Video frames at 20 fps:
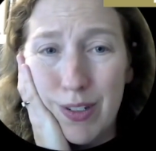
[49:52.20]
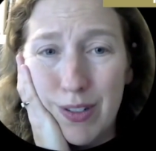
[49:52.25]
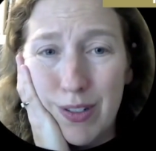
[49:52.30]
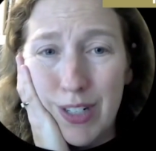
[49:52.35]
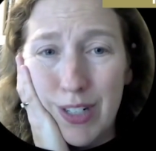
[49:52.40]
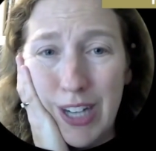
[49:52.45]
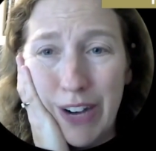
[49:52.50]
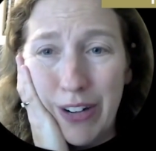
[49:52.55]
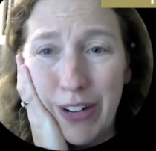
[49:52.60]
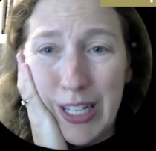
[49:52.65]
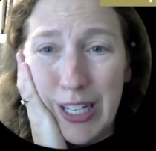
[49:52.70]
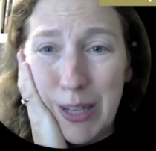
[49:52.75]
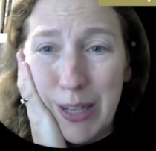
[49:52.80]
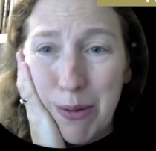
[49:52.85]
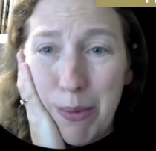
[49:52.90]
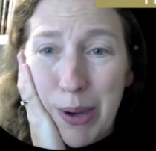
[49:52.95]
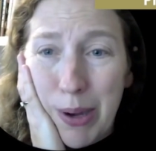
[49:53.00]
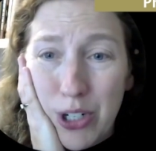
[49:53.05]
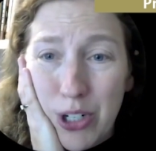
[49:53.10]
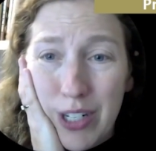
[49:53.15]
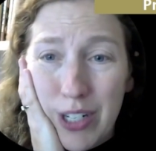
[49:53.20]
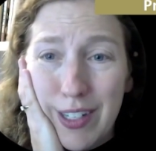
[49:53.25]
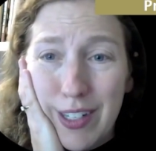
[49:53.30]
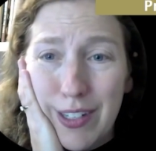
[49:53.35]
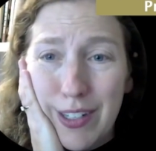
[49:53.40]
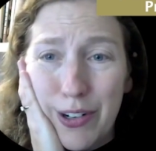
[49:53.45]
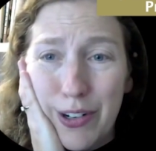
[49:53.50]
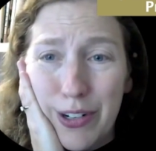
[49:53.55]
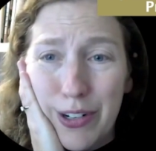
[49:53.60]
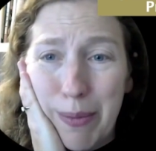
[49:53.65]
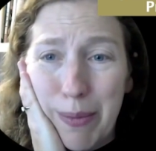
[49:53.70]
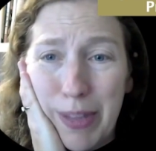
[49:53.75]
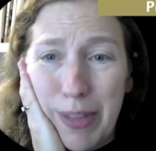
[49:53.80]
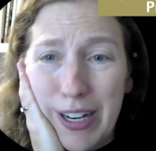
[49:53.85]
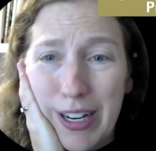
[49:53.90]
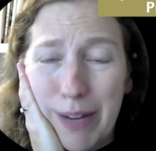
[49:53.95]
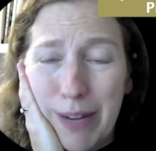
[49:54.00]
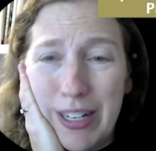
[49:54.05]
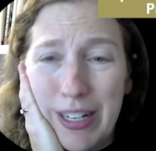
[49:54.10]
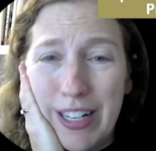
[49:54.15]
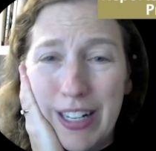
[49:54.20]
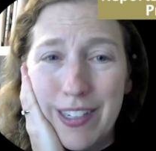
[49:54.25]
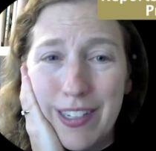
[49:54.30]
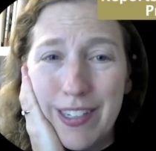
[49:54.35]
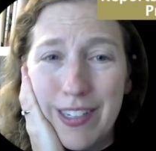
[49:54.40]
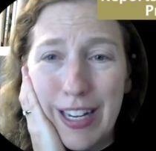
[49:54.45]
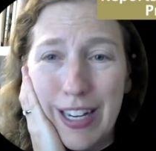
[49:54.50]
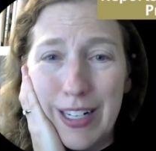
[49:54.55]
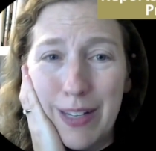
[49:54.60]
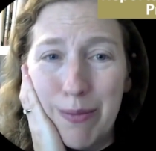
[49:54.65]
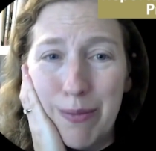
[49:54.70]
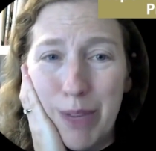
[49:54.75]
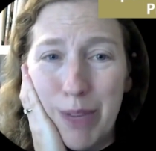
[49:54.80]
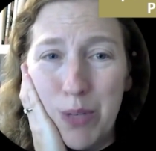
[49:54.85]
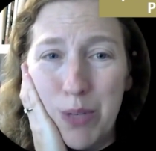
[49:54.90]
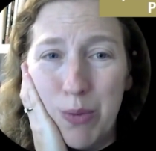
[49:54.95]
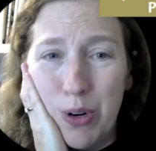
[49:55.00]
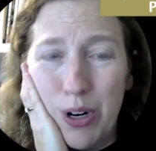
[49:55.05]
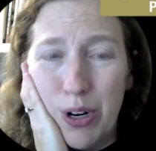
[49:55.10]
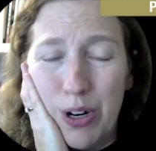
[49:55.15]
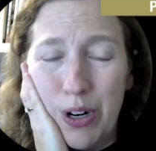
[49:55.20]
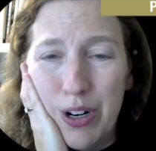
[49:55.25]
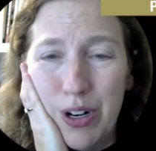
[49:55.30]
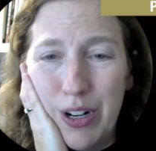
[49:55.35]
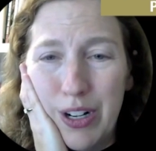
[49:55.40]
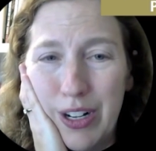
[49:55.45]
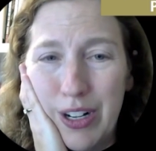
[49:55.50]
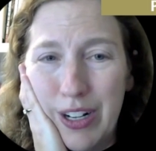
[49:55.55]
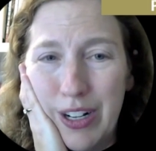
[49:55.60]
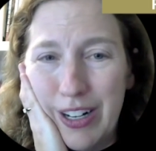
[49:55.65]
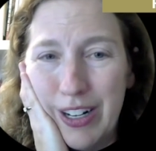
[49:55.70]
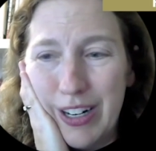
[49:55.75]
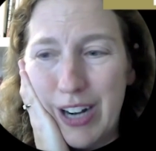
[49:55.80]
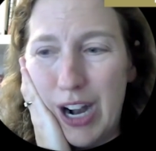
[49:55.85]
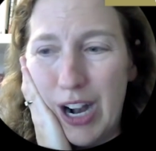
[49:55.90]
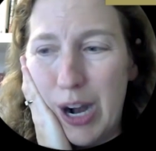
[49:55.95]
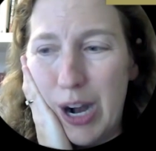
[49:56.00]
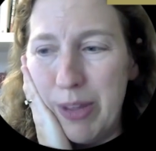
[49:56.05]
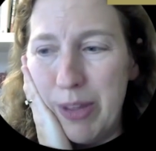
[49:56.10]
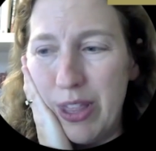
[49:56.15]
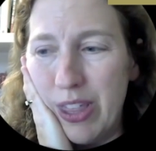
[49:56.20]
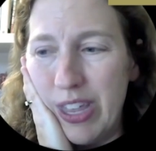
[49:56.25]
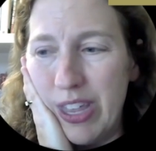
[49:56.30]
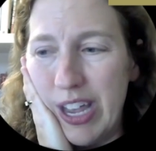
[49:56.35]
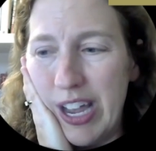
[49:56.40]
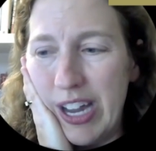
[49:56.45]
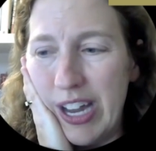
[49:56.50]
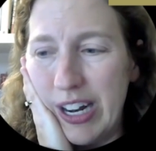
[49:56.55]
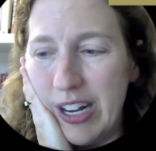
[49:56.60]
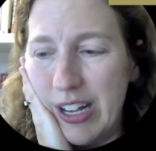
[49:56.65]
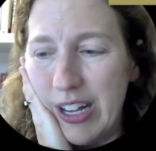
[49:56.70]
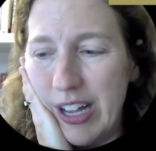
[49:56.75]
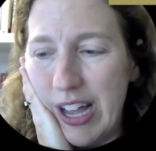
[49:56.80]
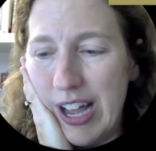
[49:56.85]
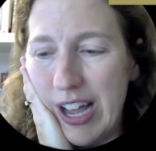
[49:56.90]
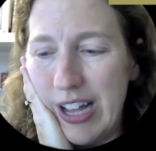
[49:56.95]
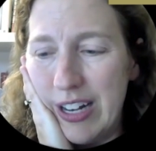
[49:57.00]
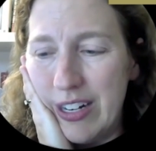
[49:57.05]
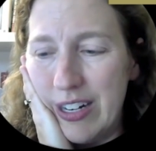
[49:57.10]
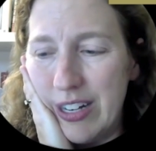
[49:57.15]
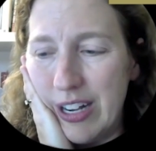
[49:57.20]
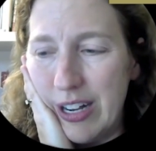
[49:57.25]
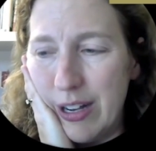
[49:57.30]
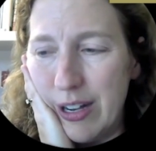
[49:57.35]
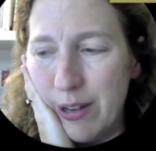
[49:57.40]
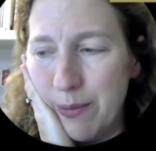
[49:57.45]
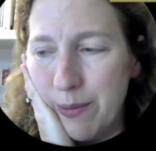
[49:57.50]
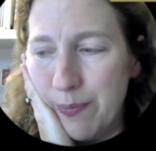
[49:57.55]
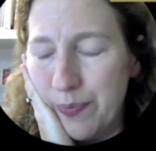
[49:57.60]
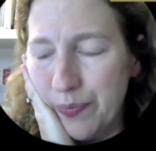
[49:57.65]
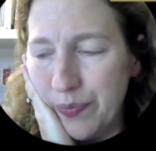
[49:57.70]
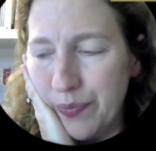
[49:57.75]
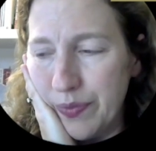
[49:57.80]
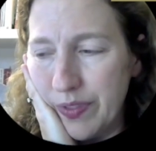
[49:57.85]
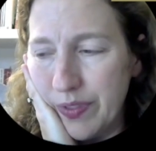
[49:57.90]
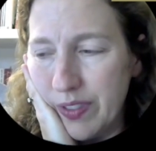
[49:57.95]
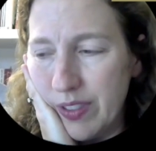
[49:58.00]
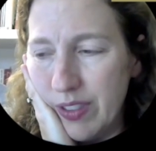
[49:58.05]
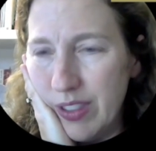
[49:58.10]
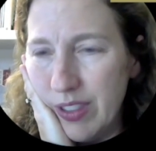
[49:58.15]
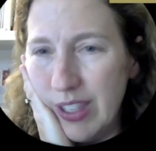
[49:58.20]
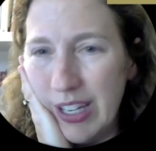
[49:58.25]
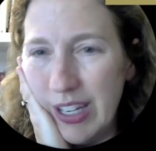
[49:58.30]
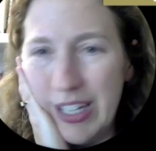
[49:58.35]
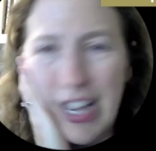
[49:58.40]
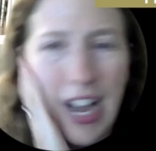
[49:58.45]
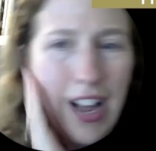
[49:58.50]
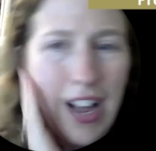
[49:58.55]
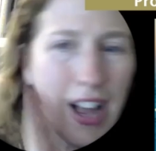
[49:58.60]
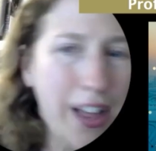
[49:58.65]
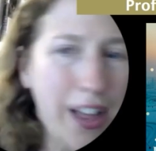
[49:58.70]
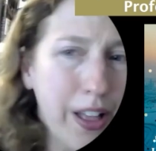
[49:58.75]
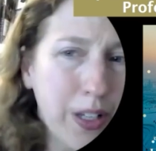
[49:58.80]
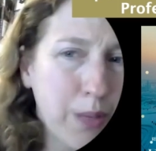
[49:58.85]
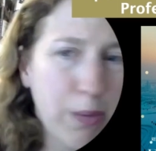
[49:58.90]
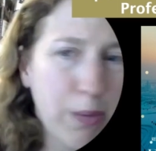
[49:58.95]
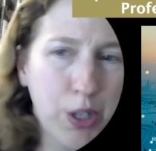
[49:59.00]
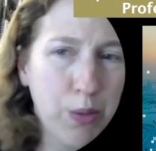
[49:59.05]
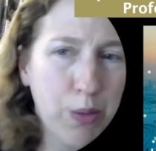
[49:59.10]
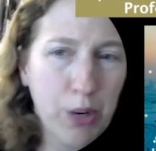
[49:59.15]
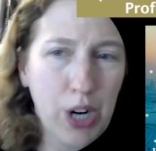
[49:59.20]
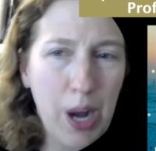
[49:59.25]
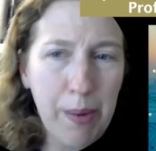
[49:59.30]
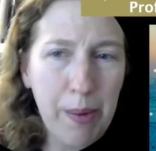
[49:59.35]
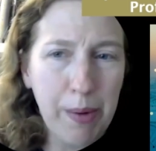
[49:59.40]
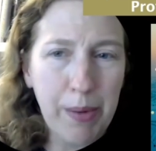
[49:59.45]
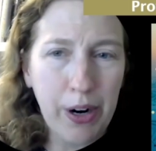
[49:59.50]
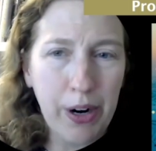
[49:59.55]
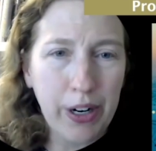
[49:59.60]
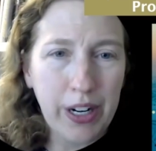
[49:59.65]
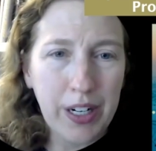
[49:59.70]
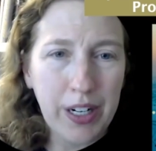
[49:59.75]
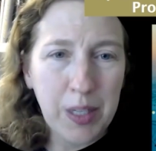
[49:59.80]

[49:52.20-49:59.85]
yelling at them about Jesus or something. I mean, this is like the much more common thing. And yeah, and that's a much more common American